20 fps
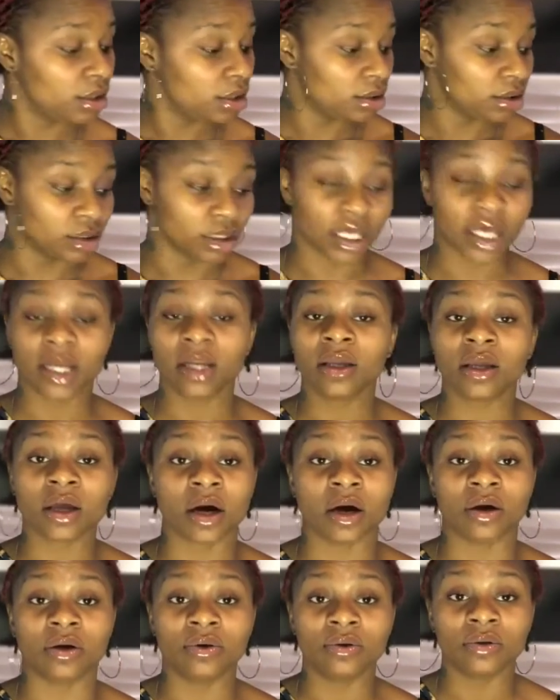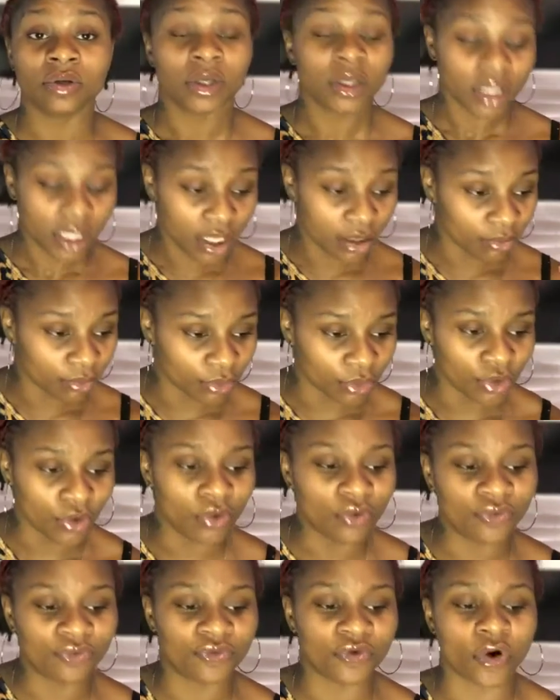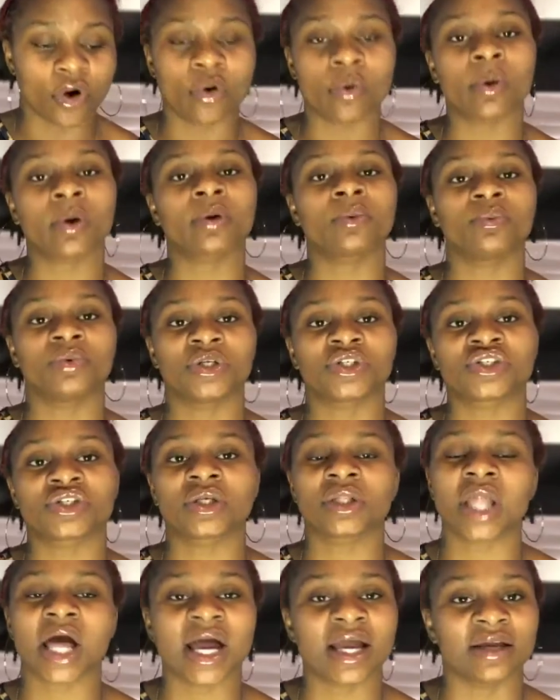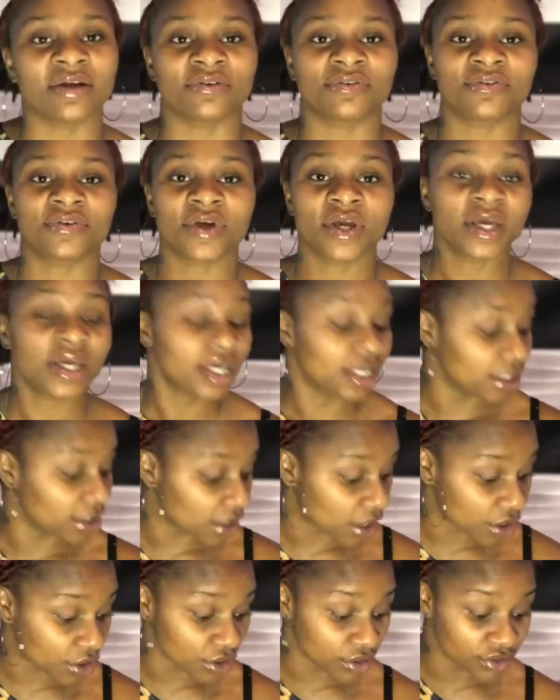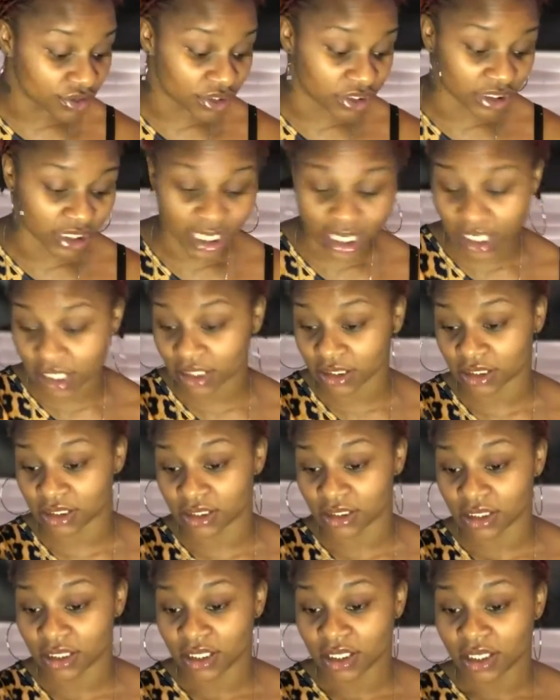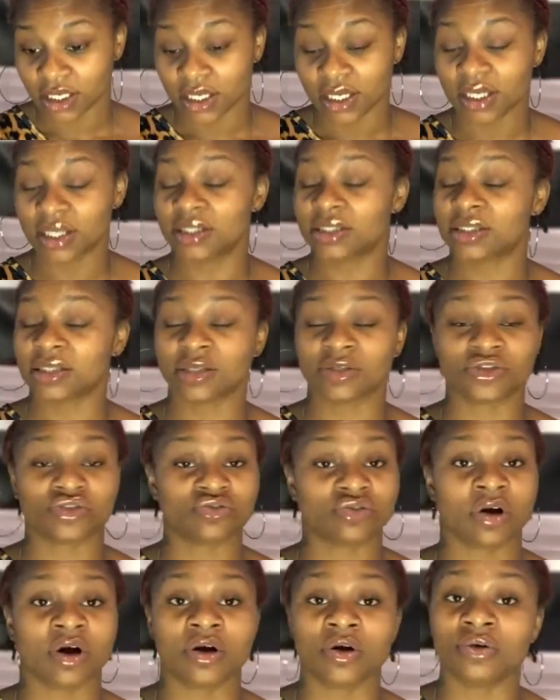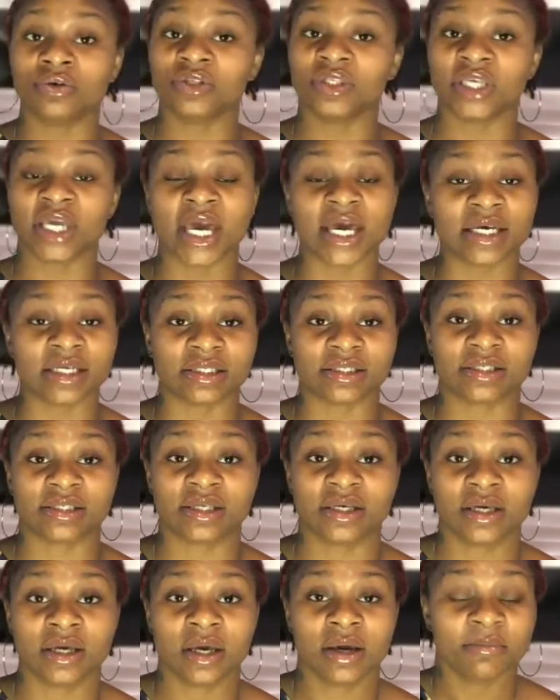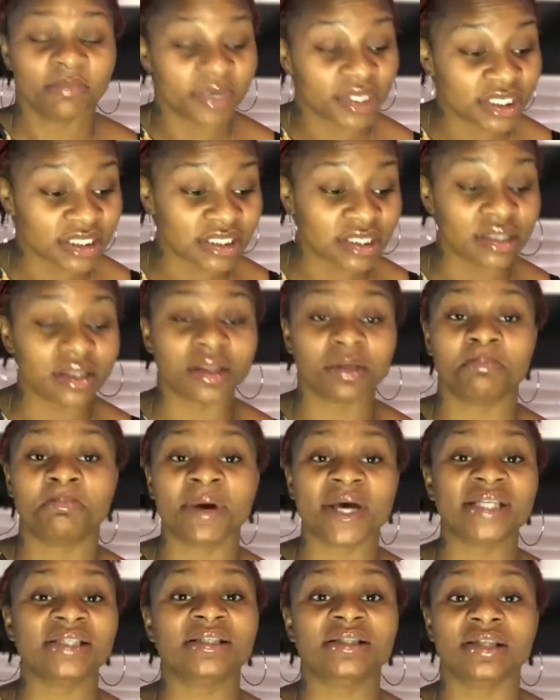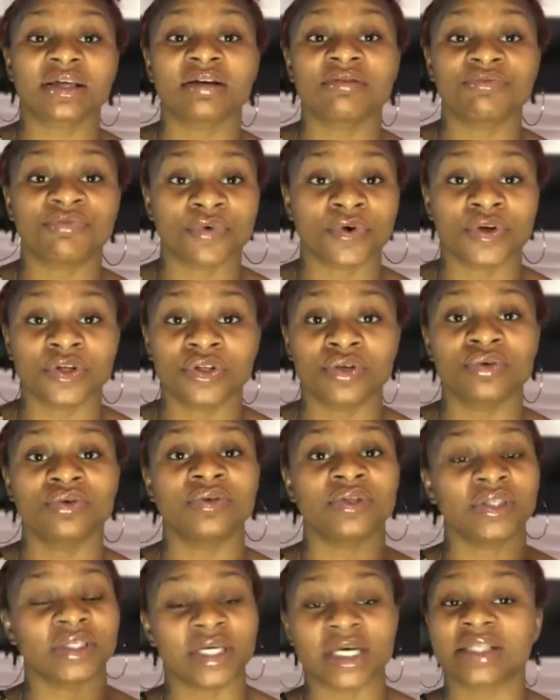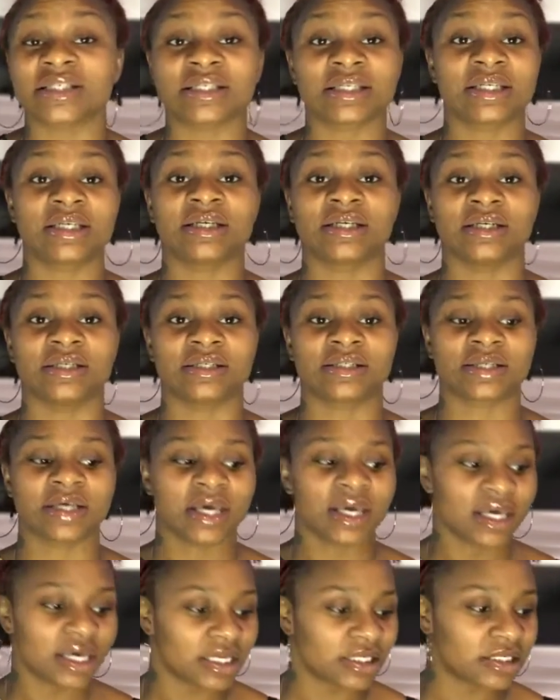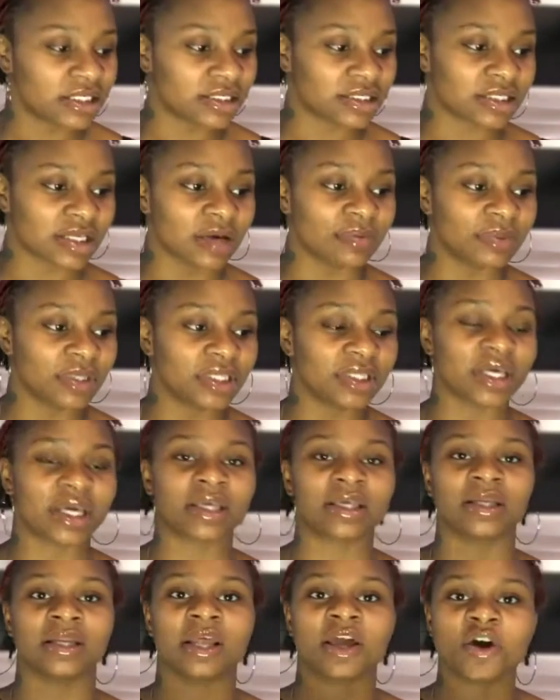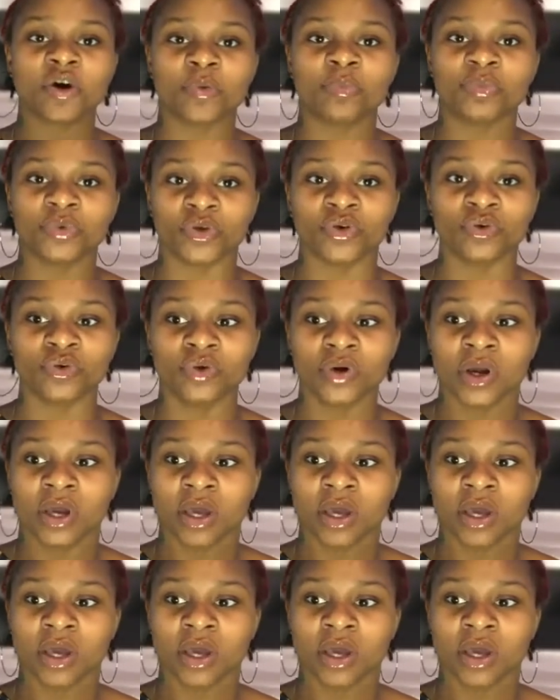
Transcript: let it go, and move forward with your life. It hurts, yes. It's a struggle, yes. But is it the best thing for you? Yes, it is. Is it something that can help you